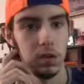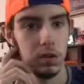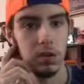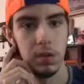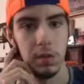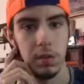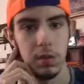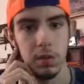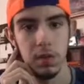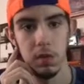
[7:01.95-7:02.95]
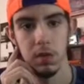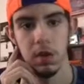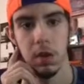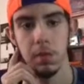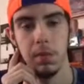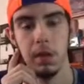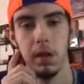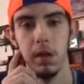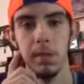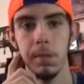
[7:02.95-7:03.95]
you can see, you see me switch up to
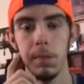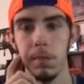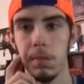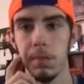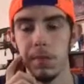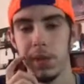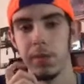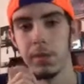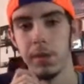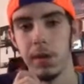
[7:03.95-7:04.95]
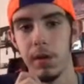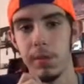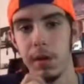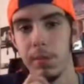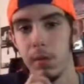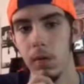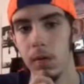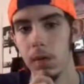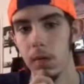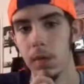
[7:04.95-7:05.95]
uh, different people.
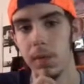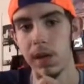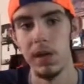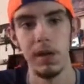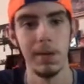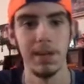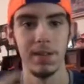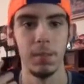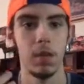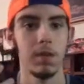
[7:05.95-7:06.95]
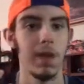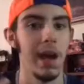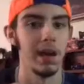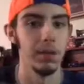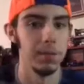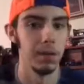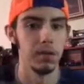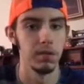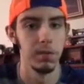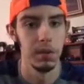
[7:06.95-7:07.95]
When I'm a KT Dipper, guys, I'm more of an active
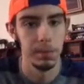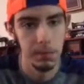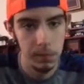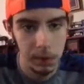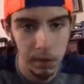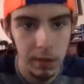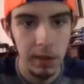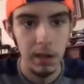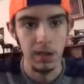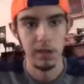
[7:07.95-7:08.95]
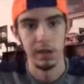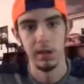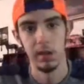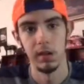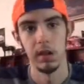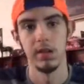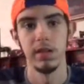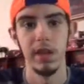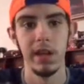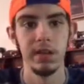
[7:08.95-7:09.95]
person. When I'm just, like, here to talk to
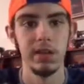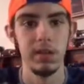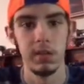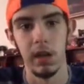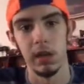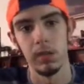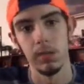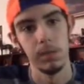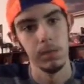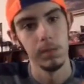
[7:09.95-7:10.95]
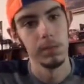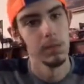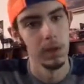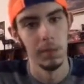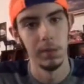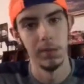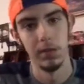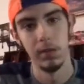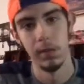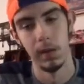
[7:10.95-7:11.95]
you guys, this is, like, probably,
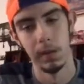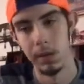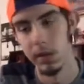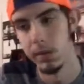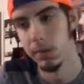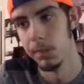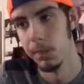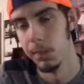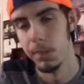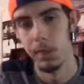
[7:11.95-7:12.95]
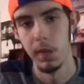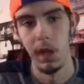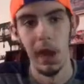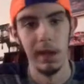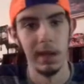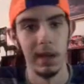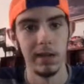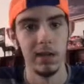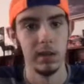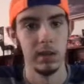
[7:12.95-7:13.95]
probably, I like
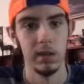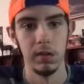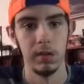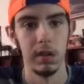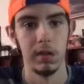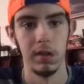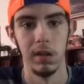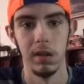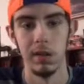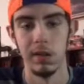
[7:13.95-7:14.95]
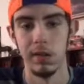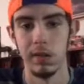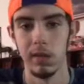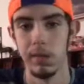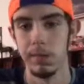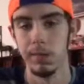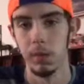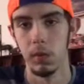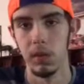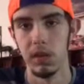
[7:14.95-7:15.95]
this is usually how I talk and everything. I'm
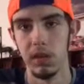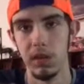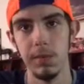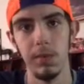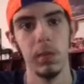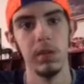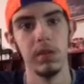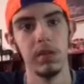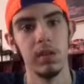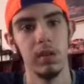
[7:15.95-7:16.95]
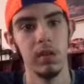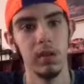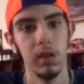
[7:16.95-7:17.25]
more deep voice and